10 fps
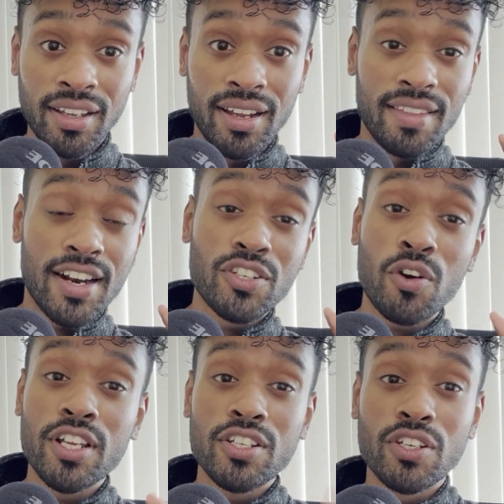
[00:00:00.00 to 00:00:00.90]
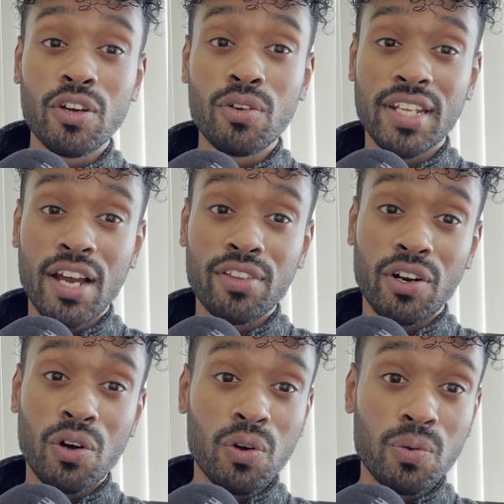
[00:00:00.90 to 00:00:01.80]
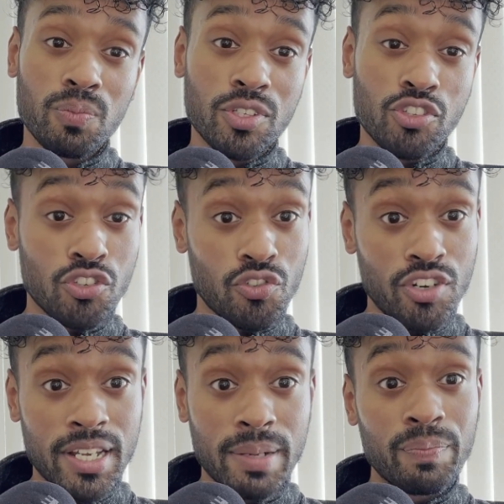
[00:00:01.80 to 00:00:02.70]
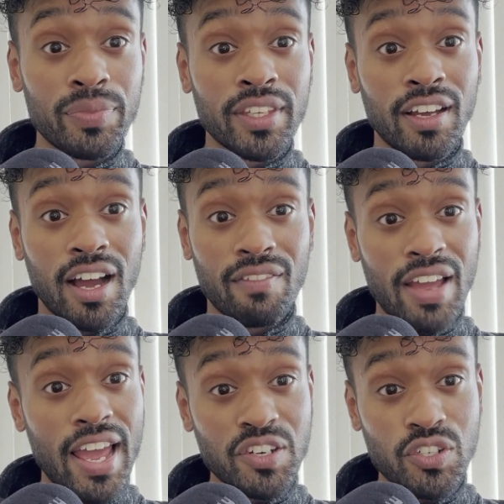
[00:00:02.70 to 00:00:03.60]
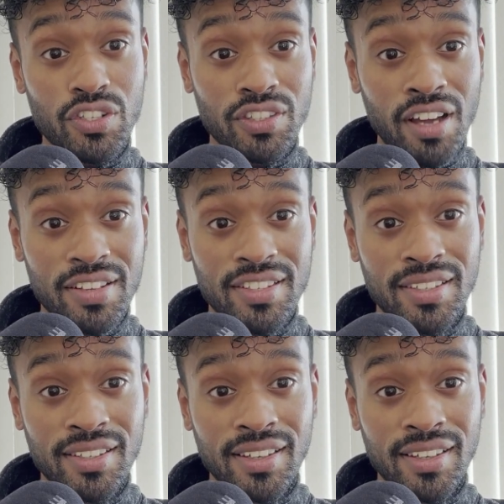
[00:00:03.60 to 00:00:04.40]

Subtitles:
And then I don't need to go down that whole stream of anxious thoughts.